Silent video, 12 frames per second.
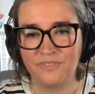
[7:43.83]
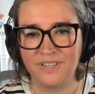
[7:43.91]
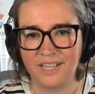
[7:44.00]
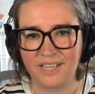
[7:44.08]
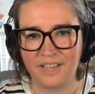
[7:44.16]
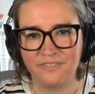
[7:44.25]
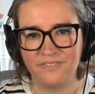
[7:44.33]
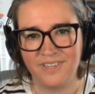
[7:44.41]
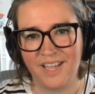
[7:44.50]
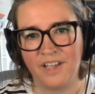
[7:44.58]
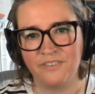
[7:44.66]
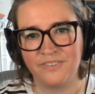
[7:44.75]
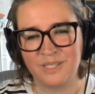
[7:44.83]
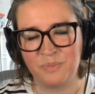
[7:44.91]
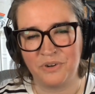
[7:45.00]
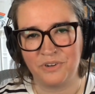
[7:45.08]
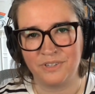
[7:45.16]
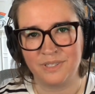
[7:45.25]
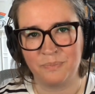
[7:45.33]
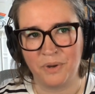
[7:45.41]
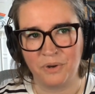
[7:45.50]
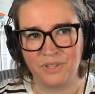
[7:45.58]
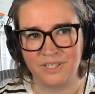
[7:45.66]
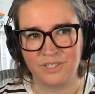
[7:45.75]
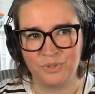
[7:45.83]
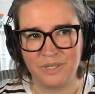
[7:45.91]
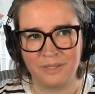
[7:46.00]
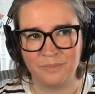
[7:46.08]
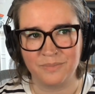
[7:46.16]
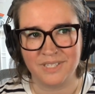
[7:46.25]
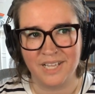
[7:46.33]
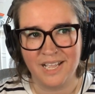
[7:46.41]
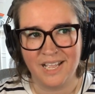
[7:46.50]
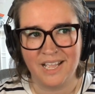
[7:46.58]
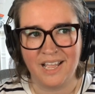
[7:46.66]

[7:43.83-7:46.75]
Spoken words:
So I feel like I've experienced both extremes.